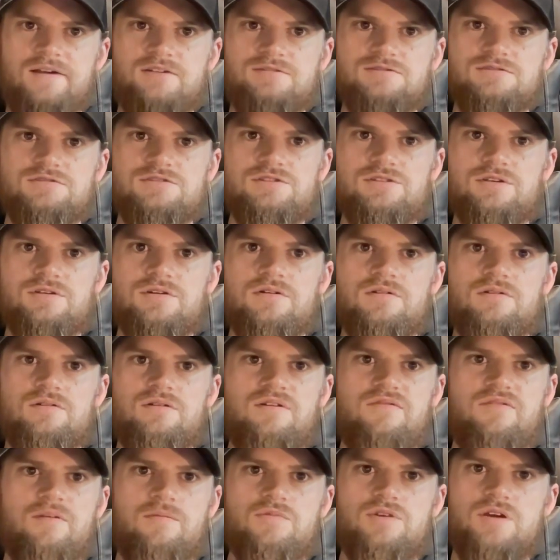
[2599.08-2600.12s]
So
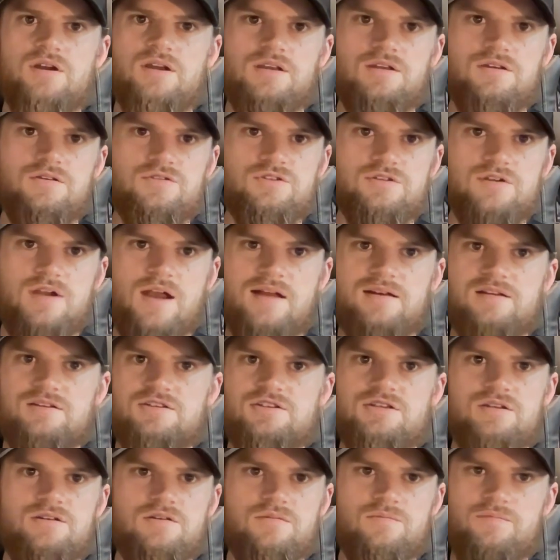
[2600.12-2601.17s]
if I'm trying a new
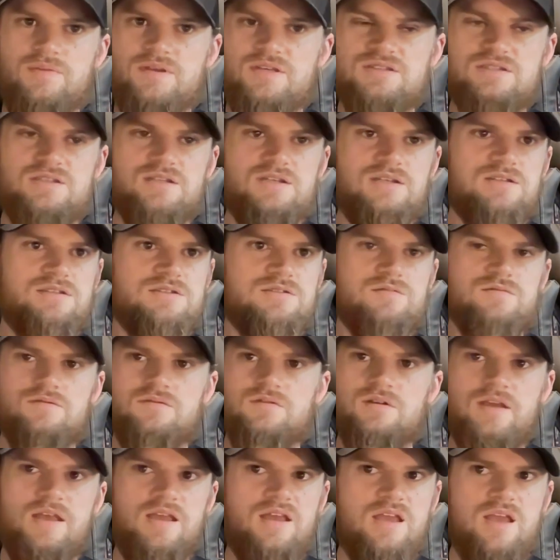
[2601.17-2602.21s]
strategy, a new business,
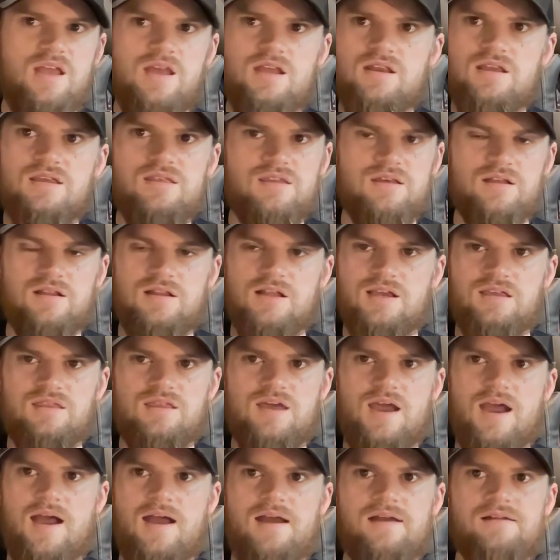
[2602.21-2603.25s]
or anything like
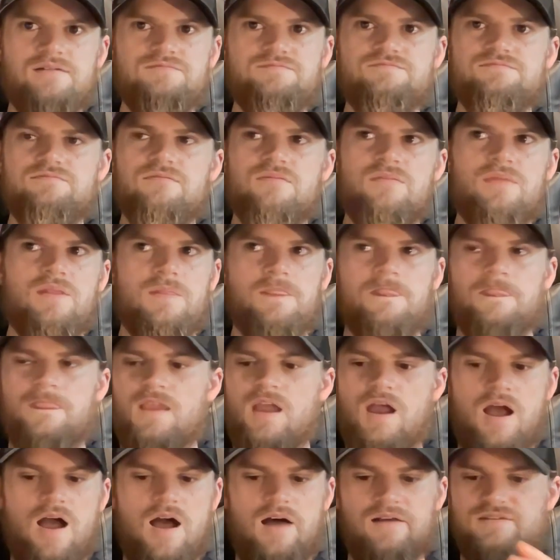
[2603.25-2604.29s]
that,
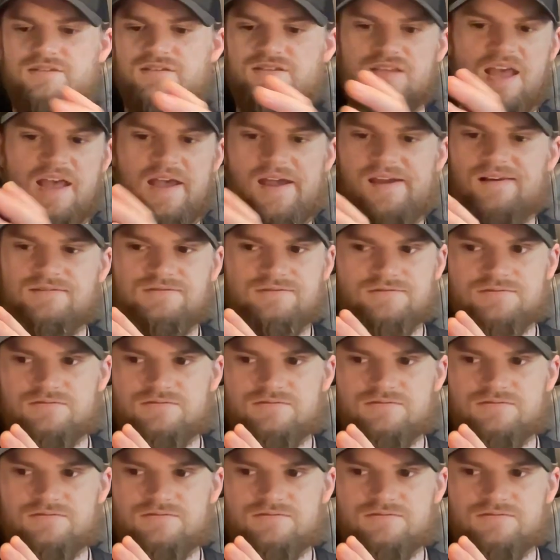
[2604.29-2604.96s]
I'll set,